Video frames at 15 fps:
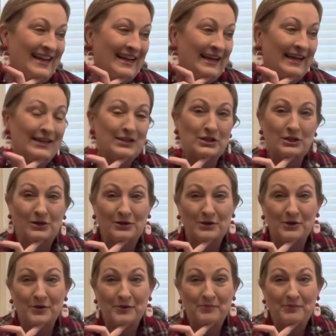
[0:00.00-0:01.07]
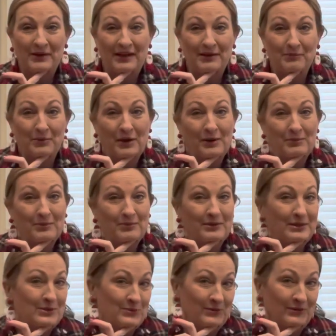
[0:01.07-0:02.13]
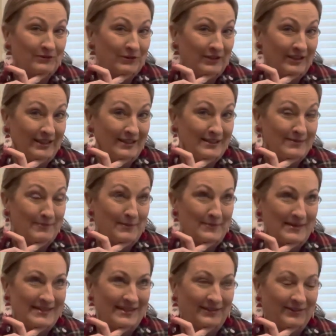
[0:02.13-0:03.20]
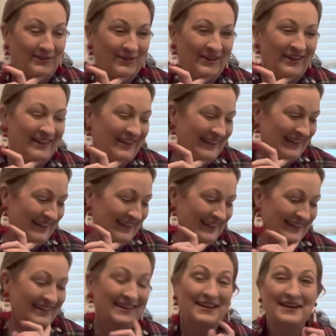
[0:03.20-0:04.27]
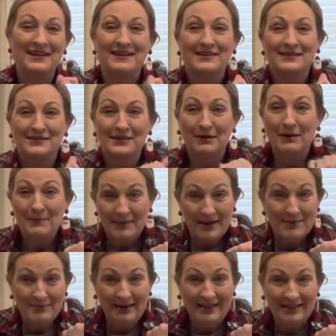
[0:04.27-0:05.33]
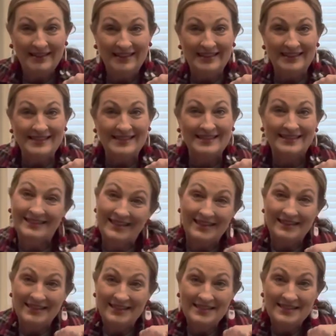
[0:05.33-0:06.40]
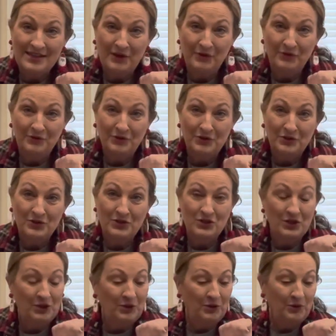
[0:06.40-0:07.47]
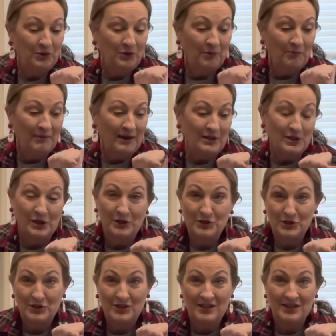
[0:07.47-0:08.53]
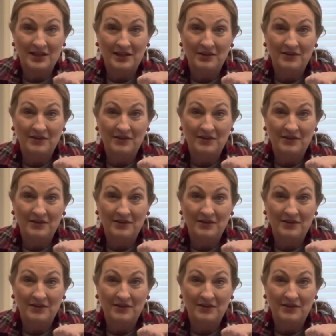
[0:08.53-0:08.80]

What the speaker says: and all but probably 12 cookies by myself. So I'm gonna make this, take this over to my daughters tonight